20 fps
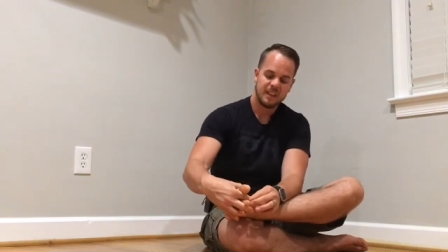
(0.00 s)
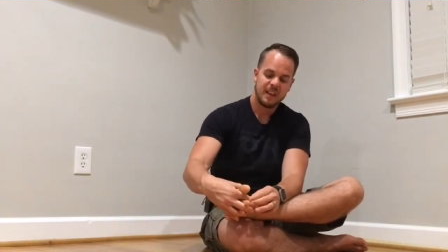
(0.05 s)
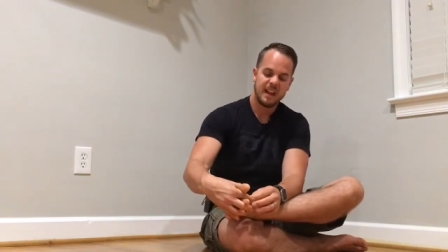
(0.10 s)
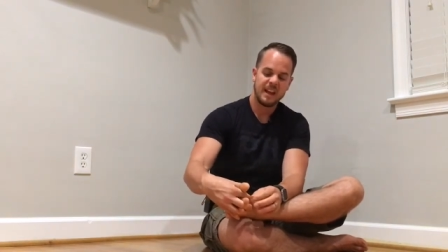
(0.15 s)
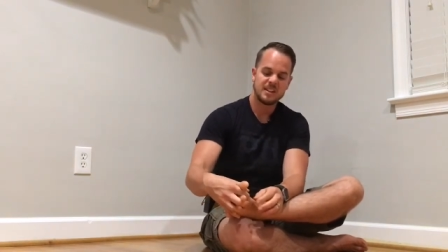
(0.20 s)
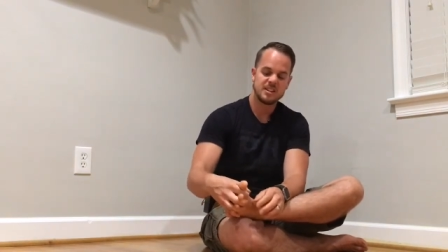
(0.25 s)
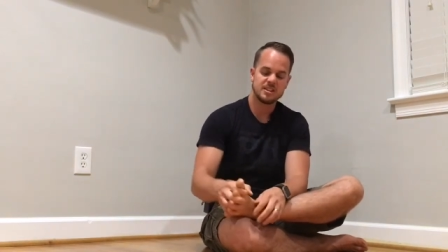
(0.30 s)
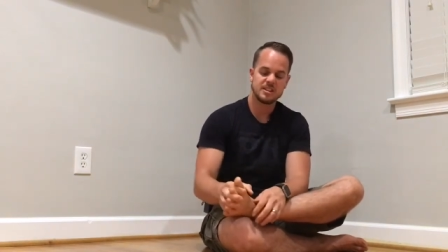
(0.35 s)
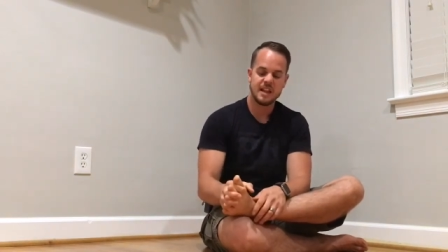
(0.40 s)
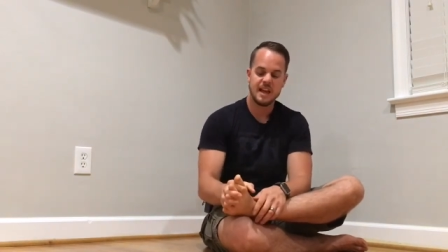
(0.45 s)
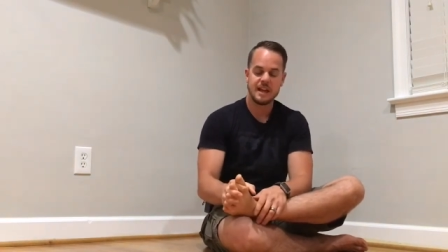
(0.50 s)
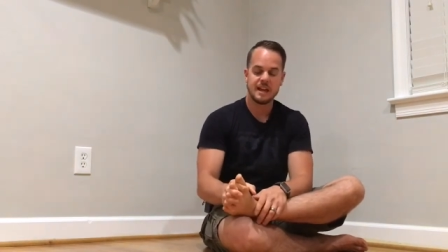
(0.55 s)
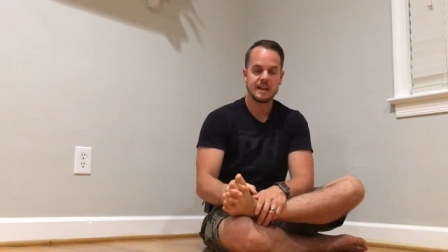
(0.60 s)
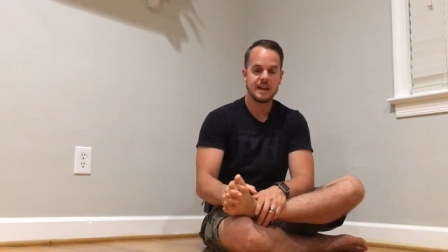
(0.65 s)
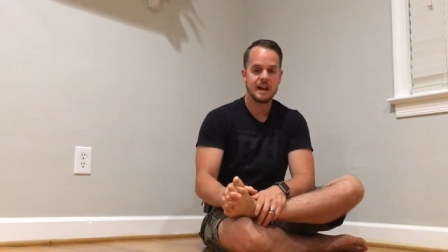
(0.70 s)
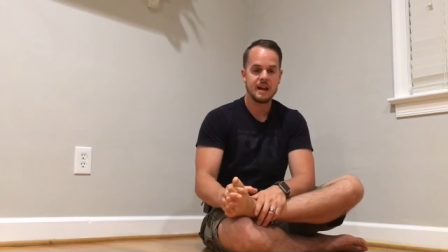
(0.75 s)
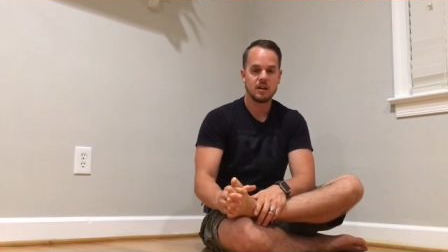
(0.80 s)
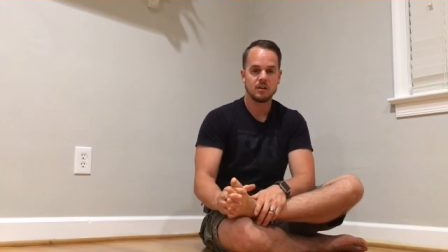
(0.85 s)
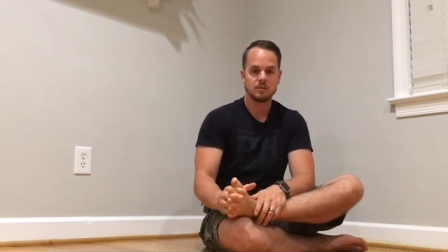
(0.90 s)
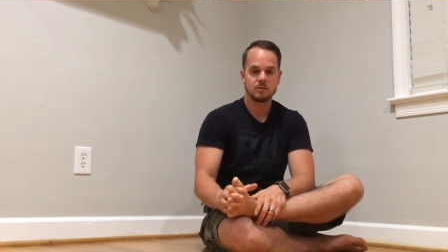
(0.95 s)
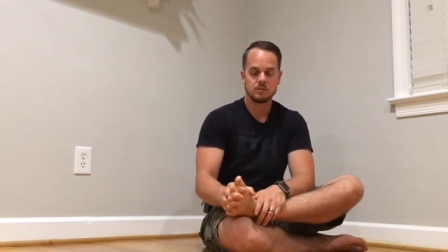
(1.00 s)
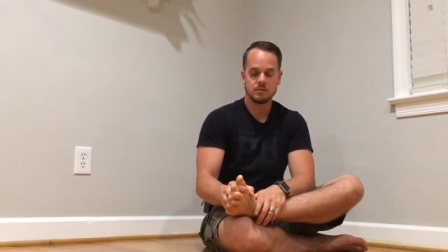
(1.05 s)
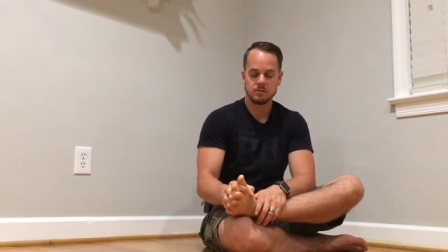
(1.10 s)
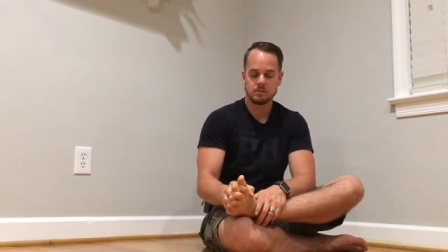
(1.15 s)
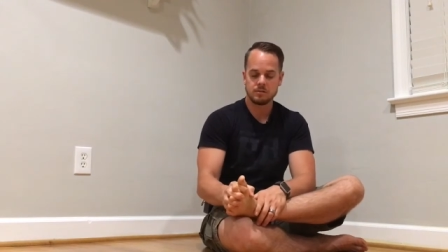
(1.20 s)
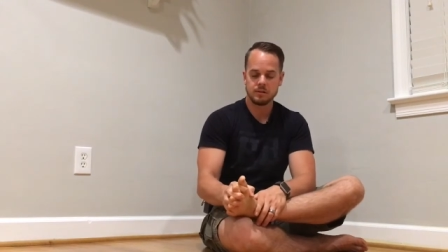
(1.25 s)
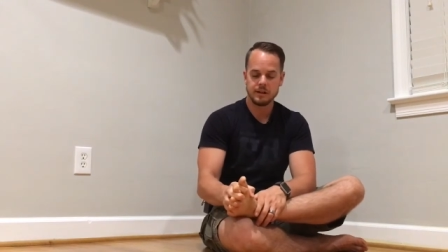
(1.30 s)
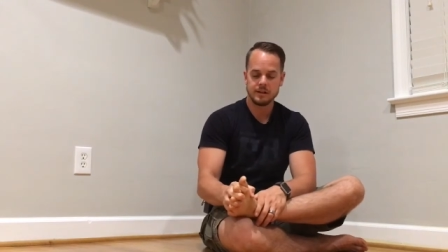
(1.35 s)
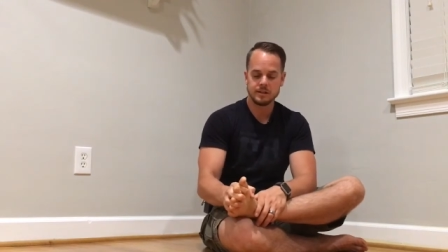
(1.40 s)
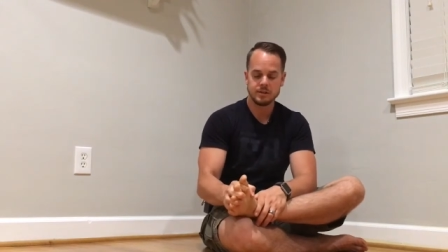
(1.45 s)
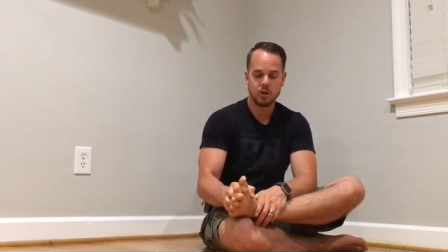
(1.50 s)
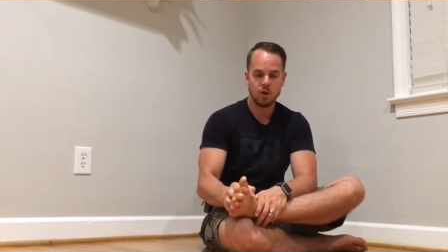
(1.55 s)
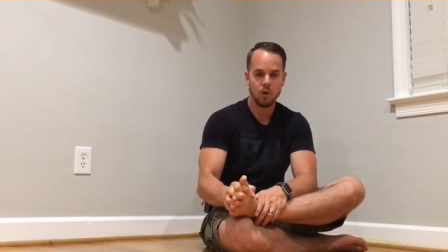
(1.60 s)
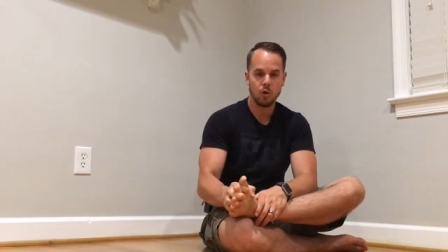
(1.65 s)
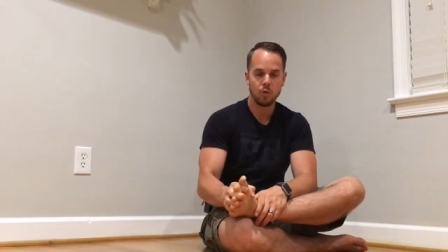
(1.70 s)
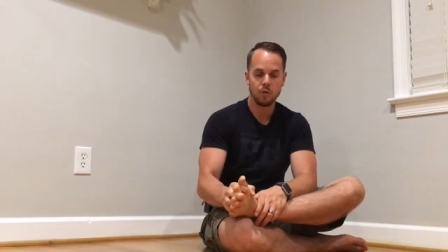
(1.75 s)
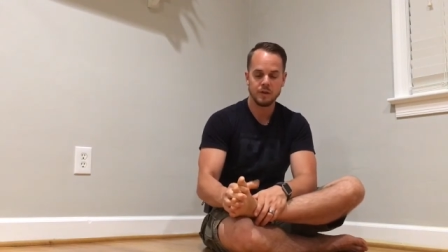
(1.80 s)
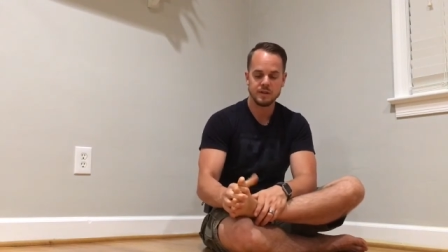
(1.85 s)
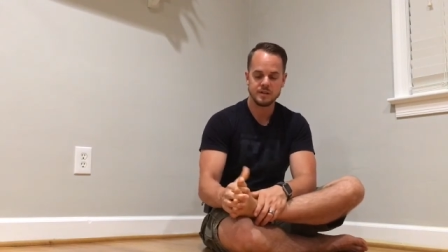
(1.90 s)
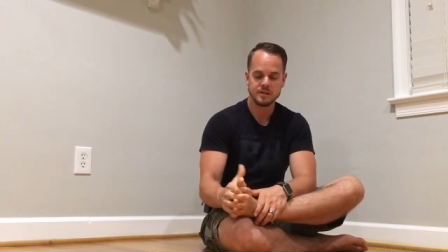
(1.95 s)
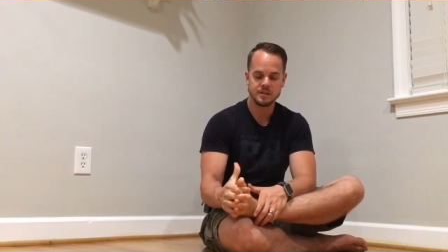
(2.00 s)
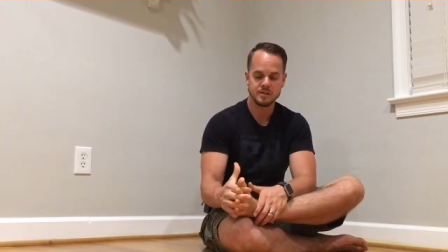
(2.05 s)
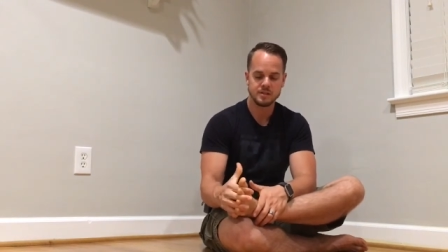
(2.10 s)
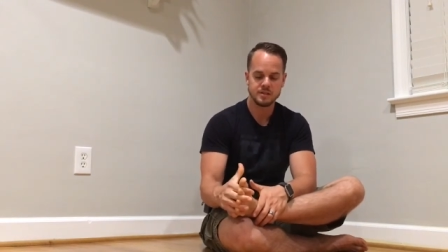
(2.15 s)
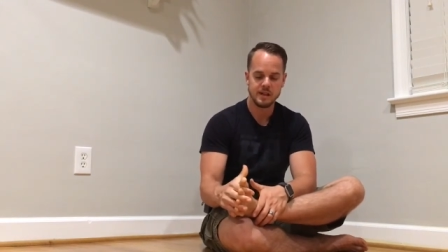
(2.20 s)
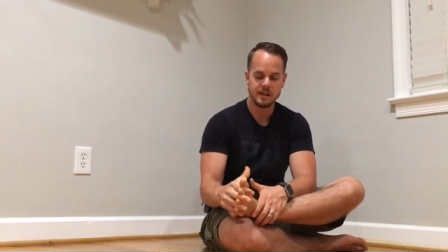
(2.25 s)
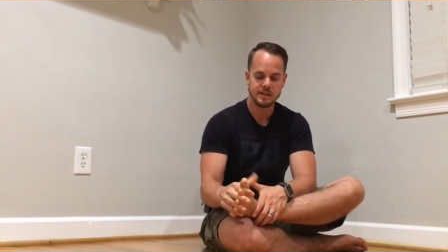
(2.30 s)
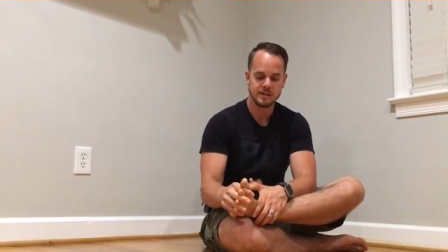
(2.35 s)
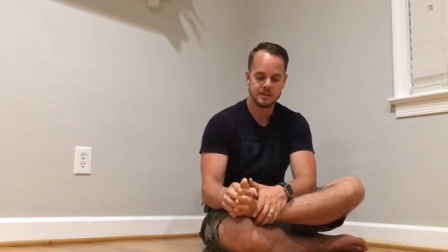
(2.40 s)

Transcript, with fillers: and just hanging out and just hold this and,